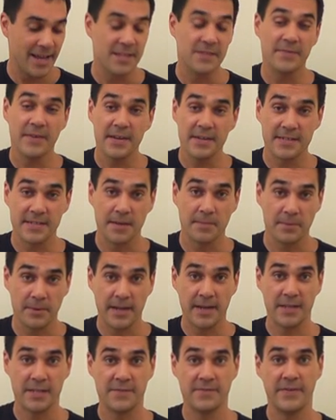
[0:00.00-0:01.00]
It's very simple
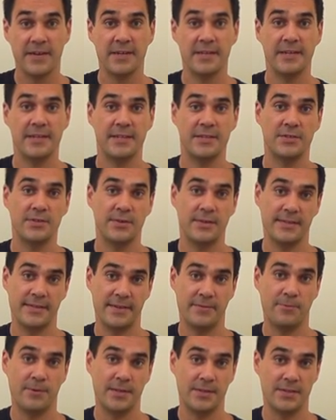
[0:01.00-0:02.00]
and it's very
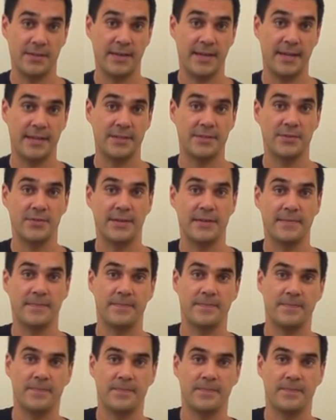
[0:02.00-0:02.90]
intuitive once you get into it.